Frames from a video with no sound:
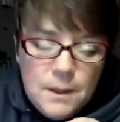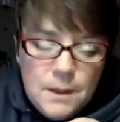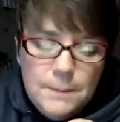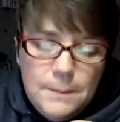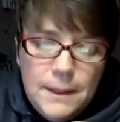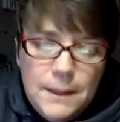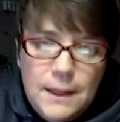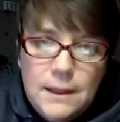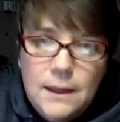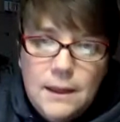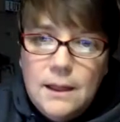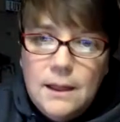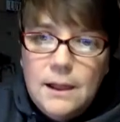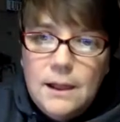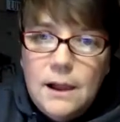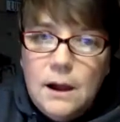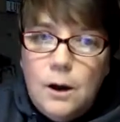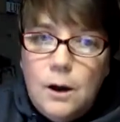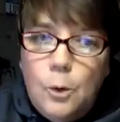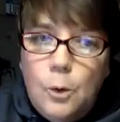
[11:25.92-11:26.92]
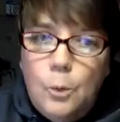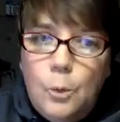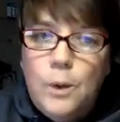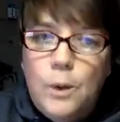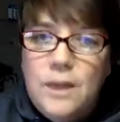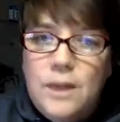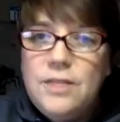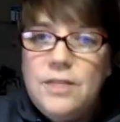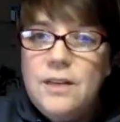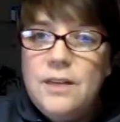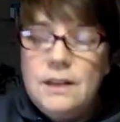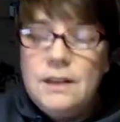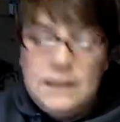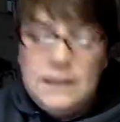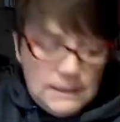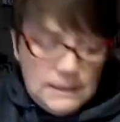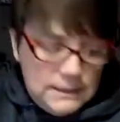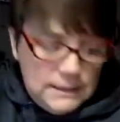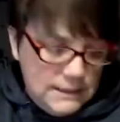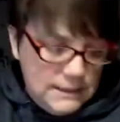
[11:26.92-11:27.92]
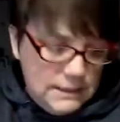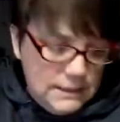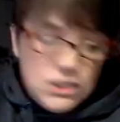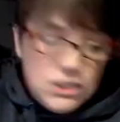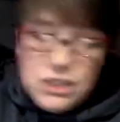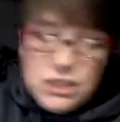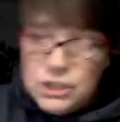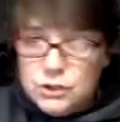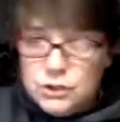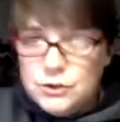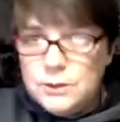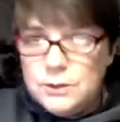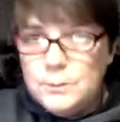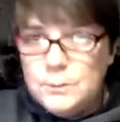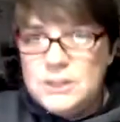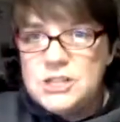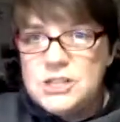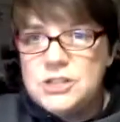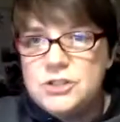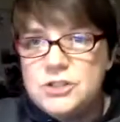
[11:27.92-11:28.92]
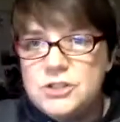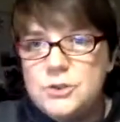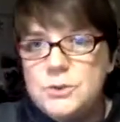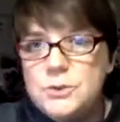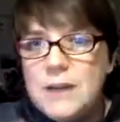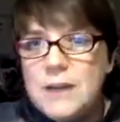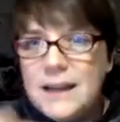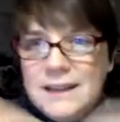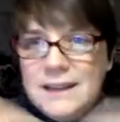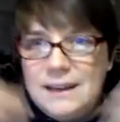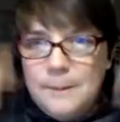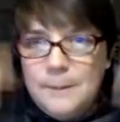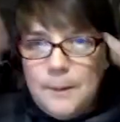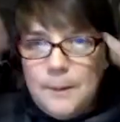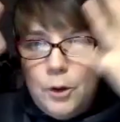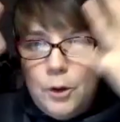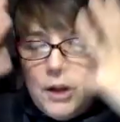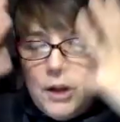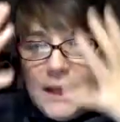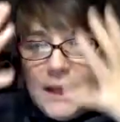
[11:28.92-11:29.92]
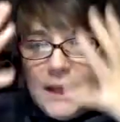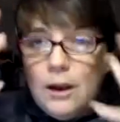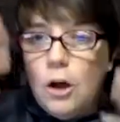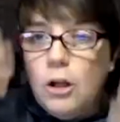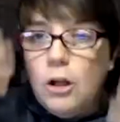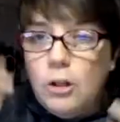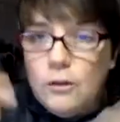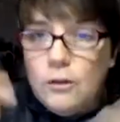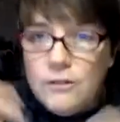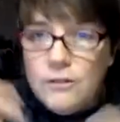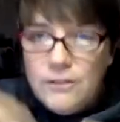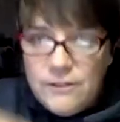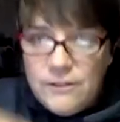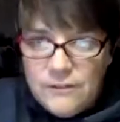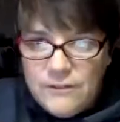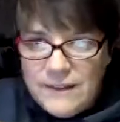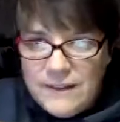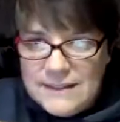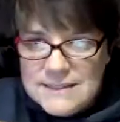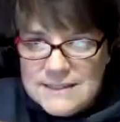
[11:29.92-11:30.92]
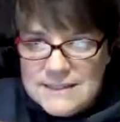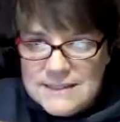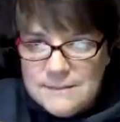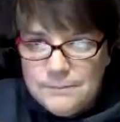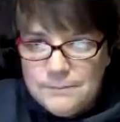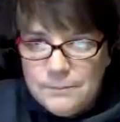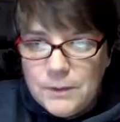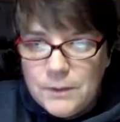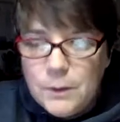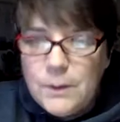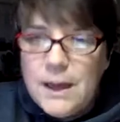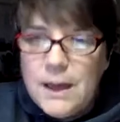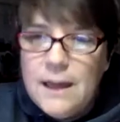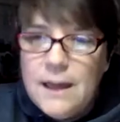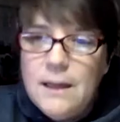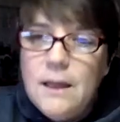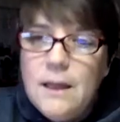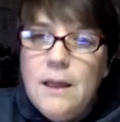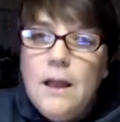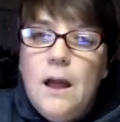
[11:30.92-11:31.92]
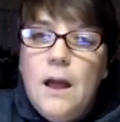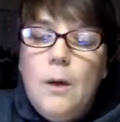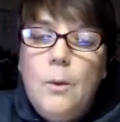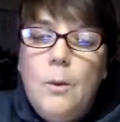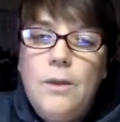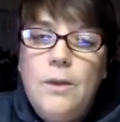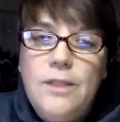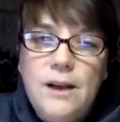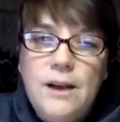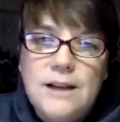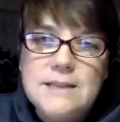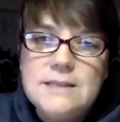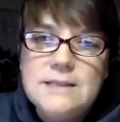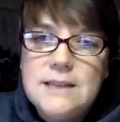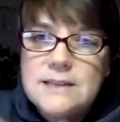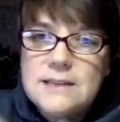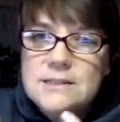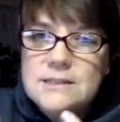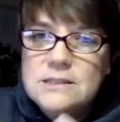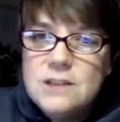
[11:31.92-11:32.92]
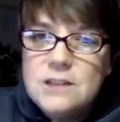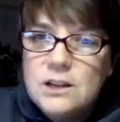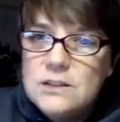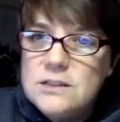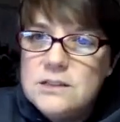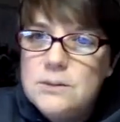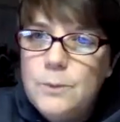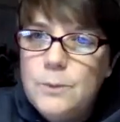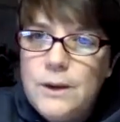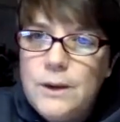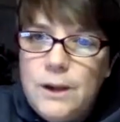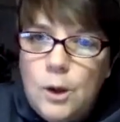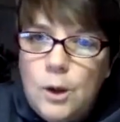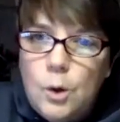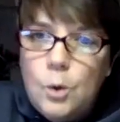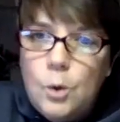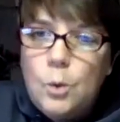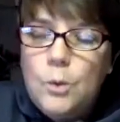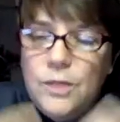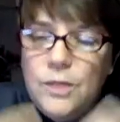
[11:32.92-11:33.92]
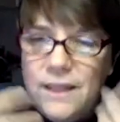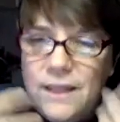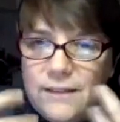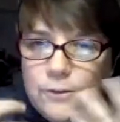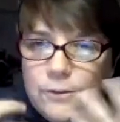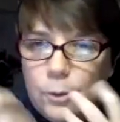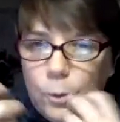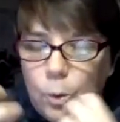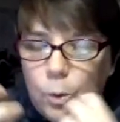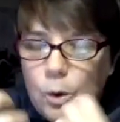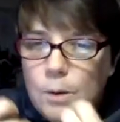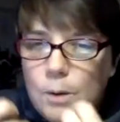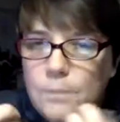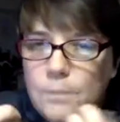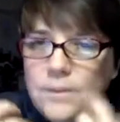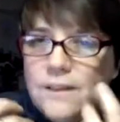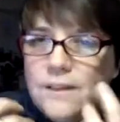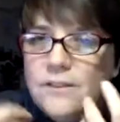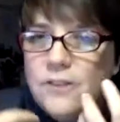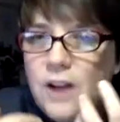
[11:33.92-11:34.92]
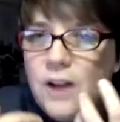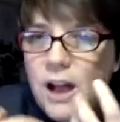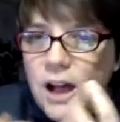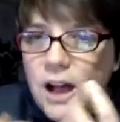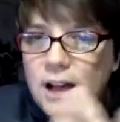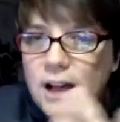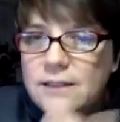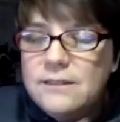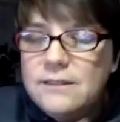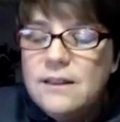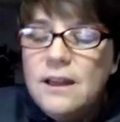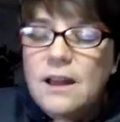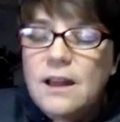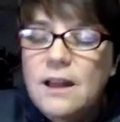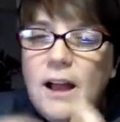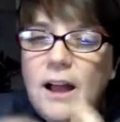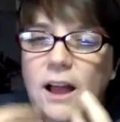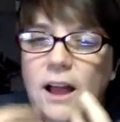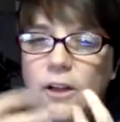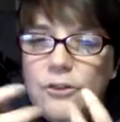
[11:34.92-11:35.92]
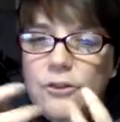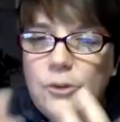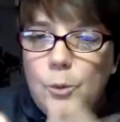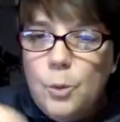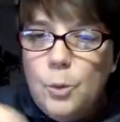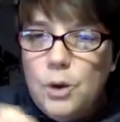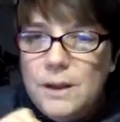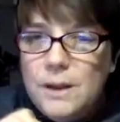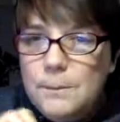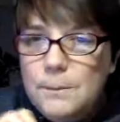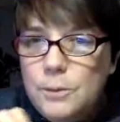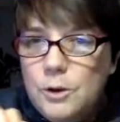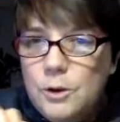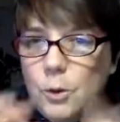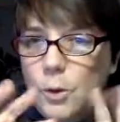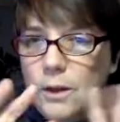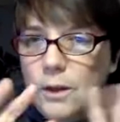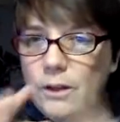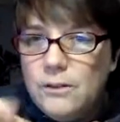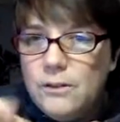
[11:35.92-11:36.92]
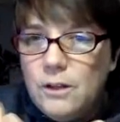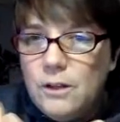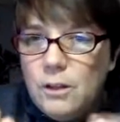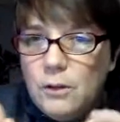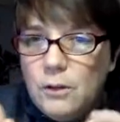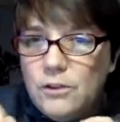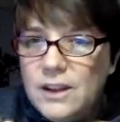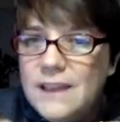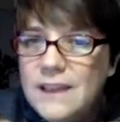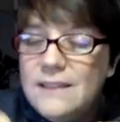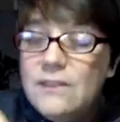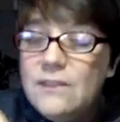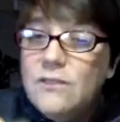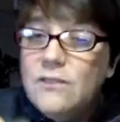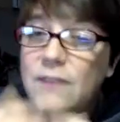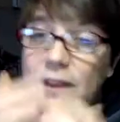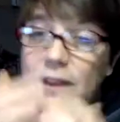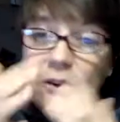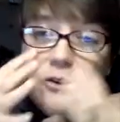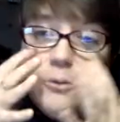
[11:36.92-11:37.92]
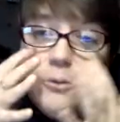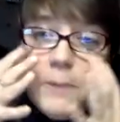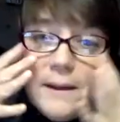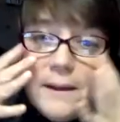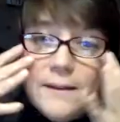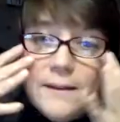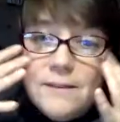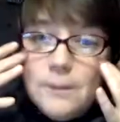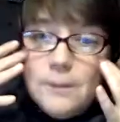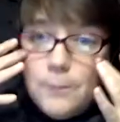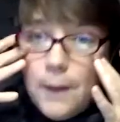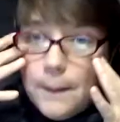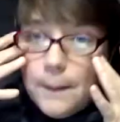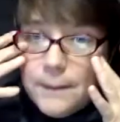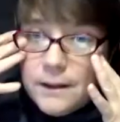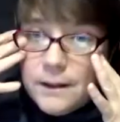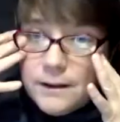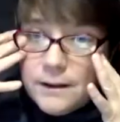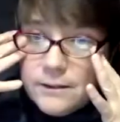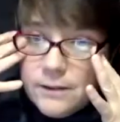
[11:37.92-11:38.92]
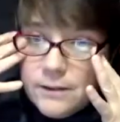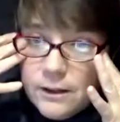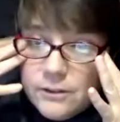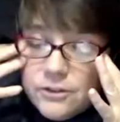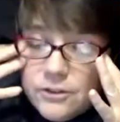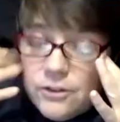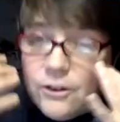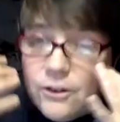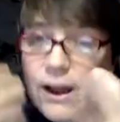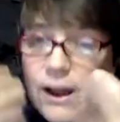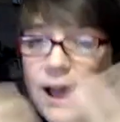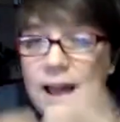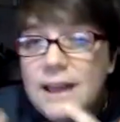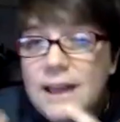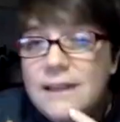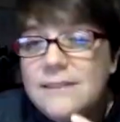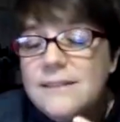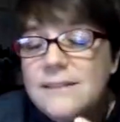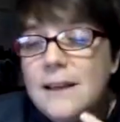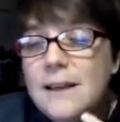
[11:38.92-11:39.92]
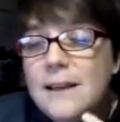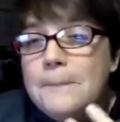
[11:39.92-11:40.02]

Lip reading: But with little children, we just do not need to be putting it all over their face. Okay. With us as adults, we know things are warm, things are hot. I also wouldn't put oils all over kids' fingers, because they're probably going to touch their eyes.